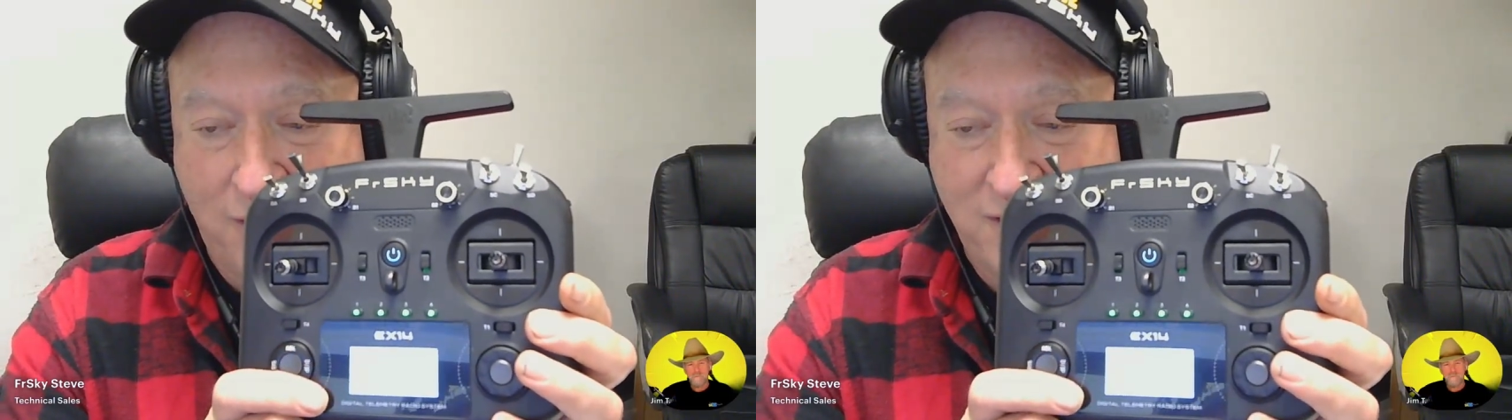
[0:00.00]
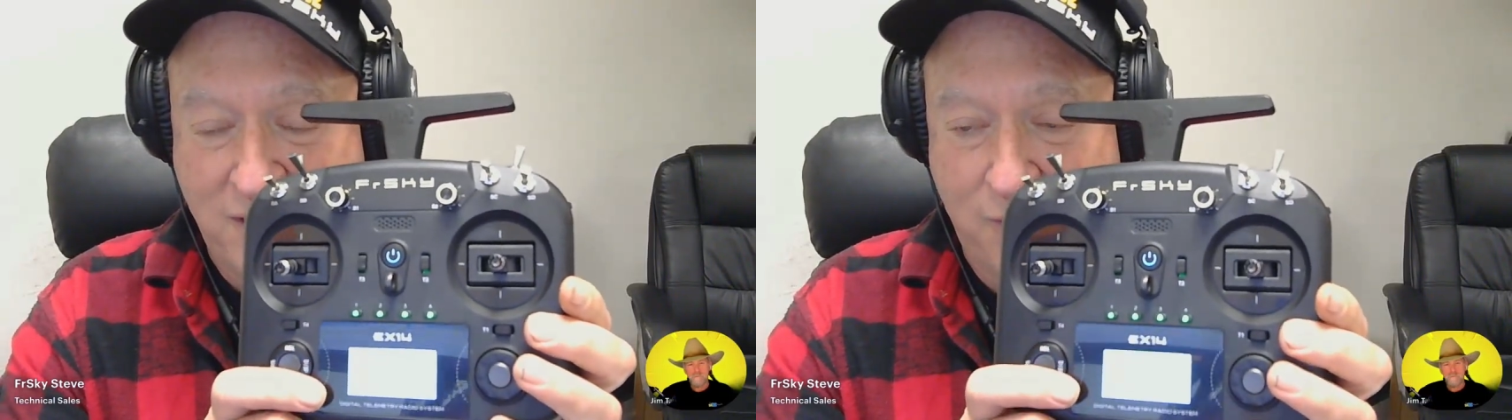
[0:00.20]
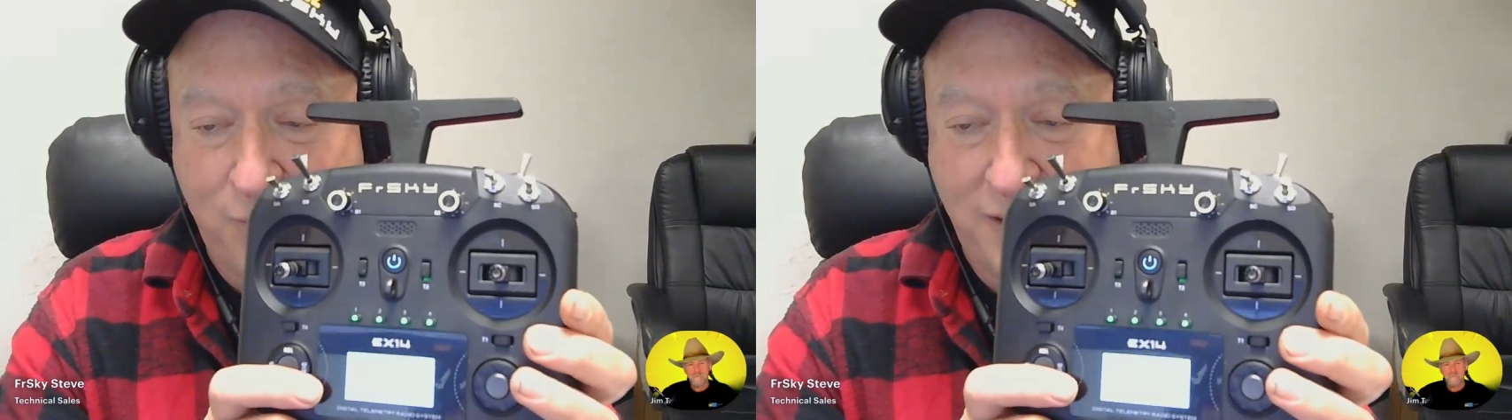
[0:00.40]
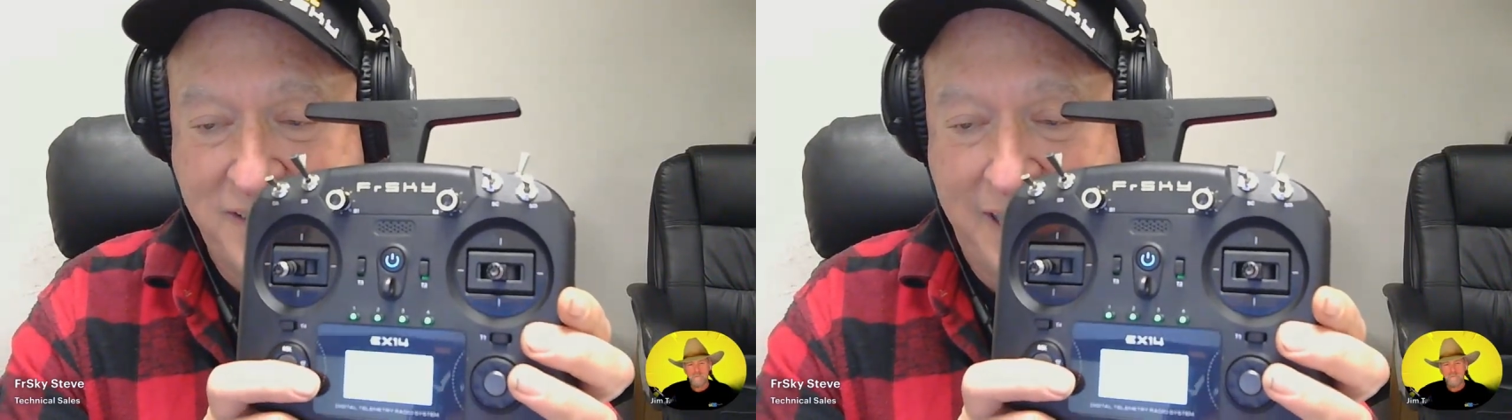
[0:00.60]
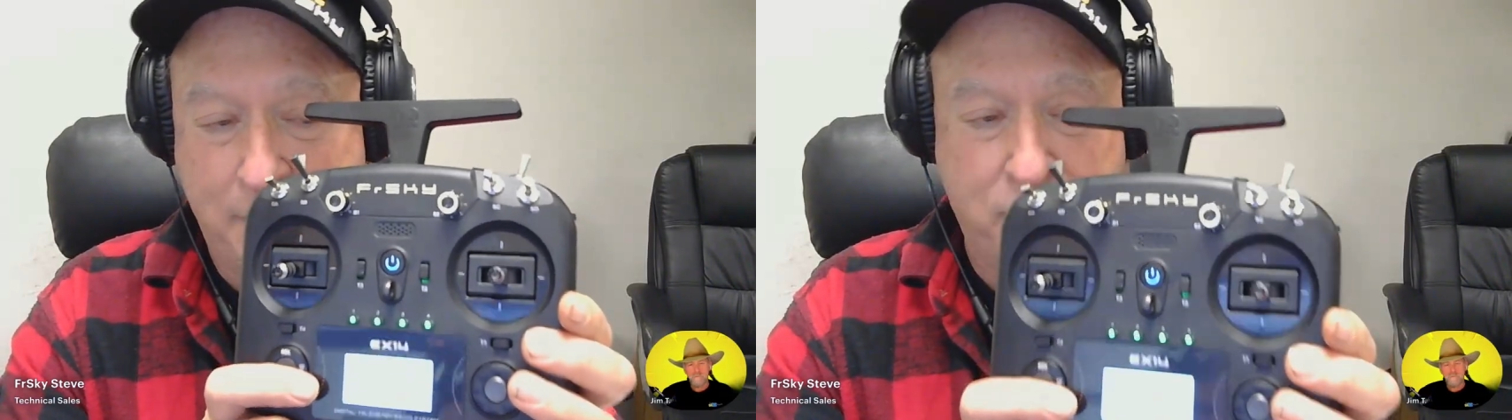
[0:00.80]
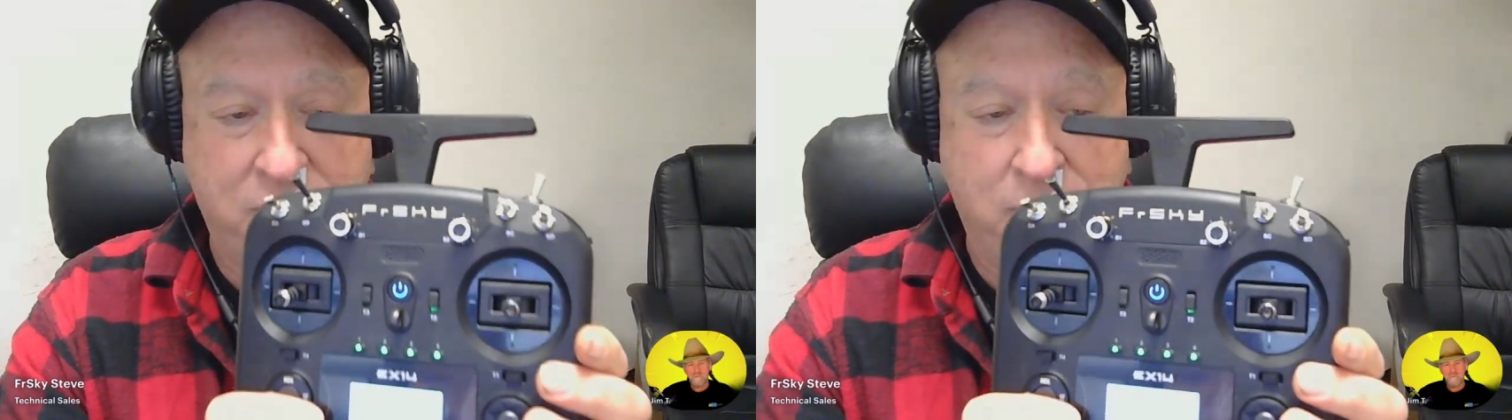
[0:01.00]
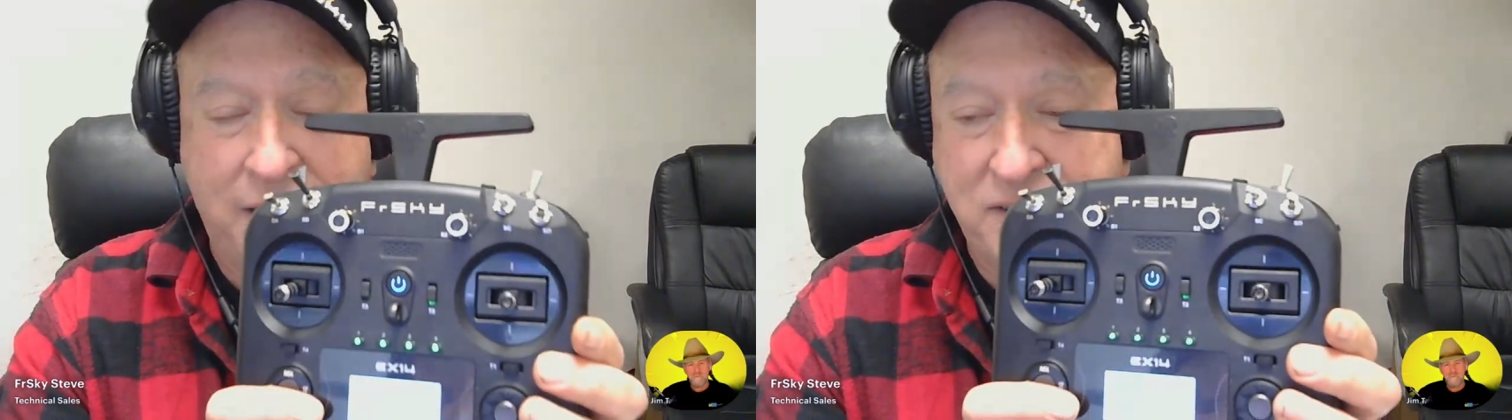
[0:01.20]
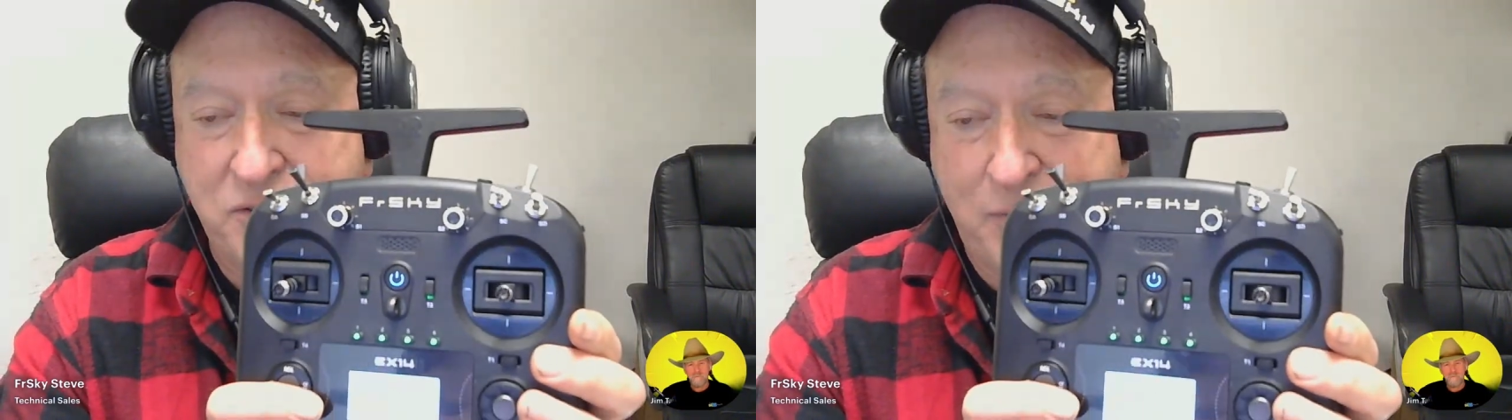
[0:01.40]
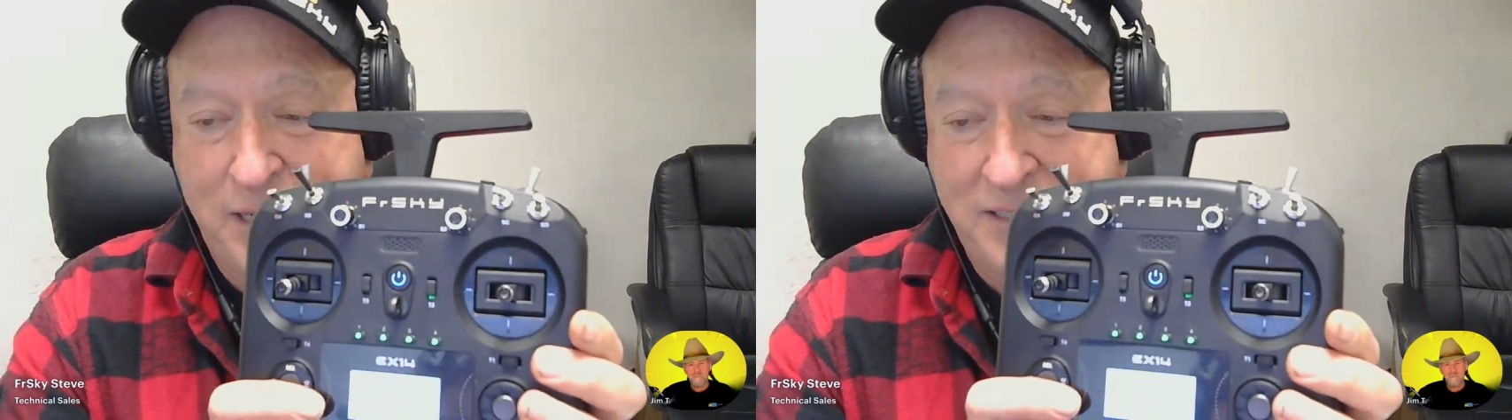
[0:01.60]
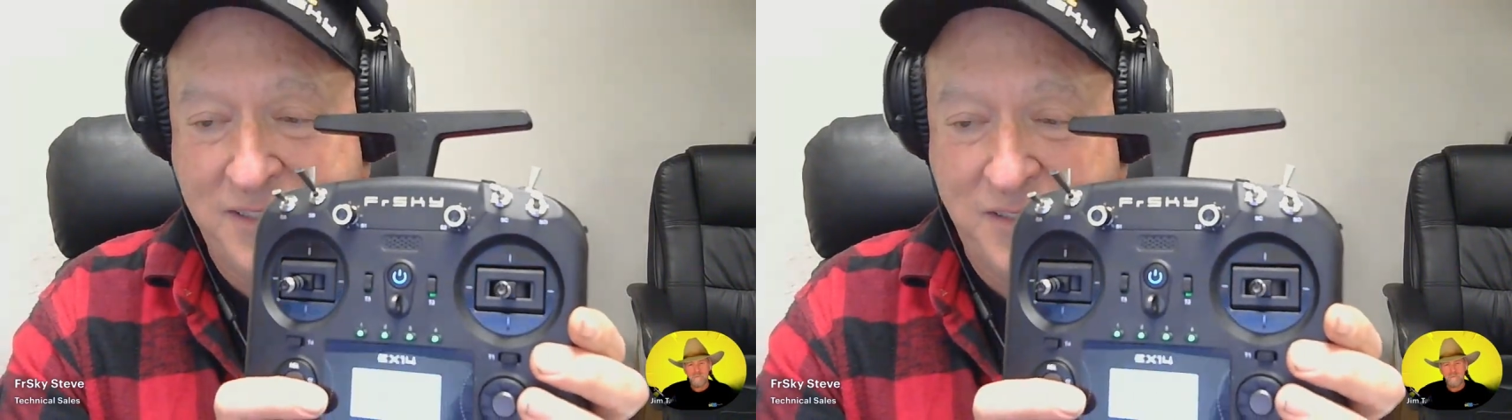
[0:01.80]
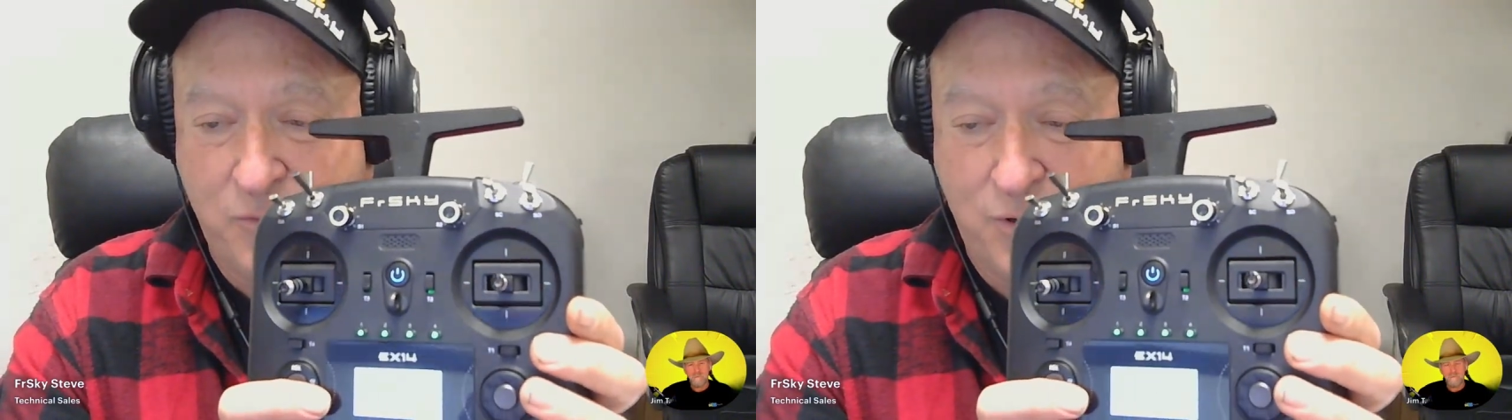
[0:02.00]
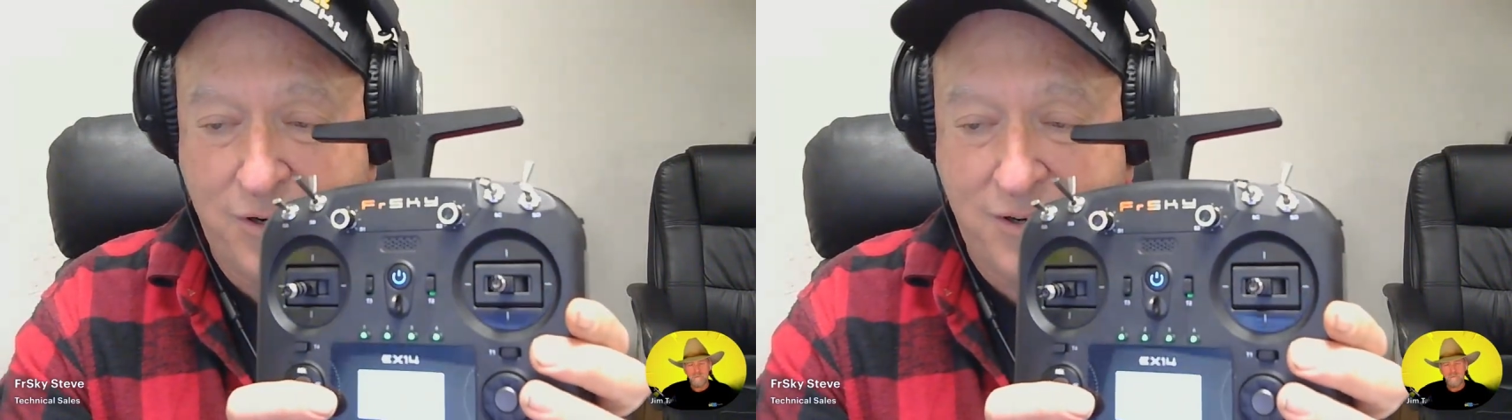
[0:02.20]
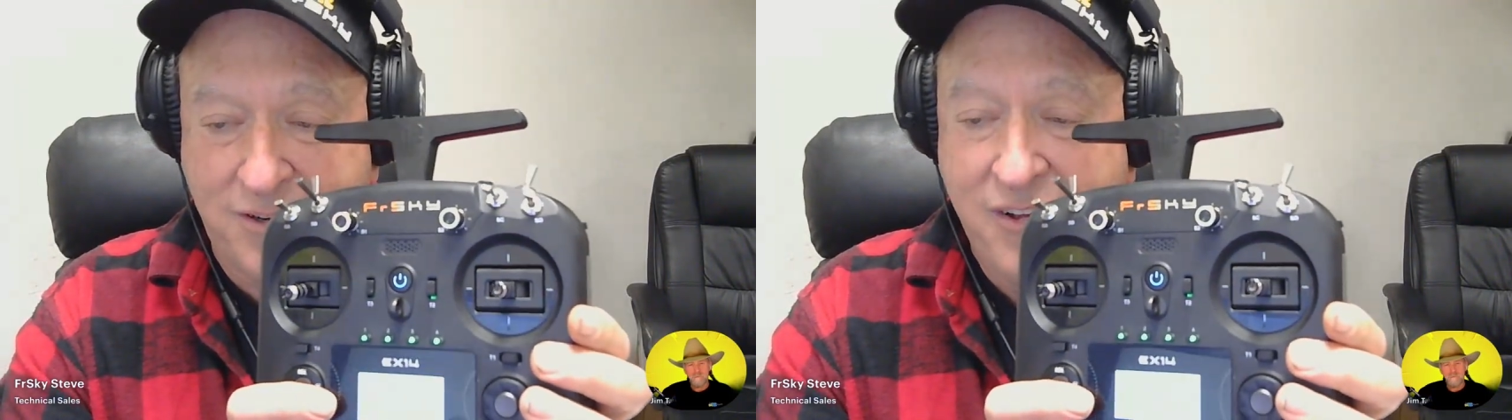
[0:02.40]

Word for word: So, for example, the module bay doesn't work.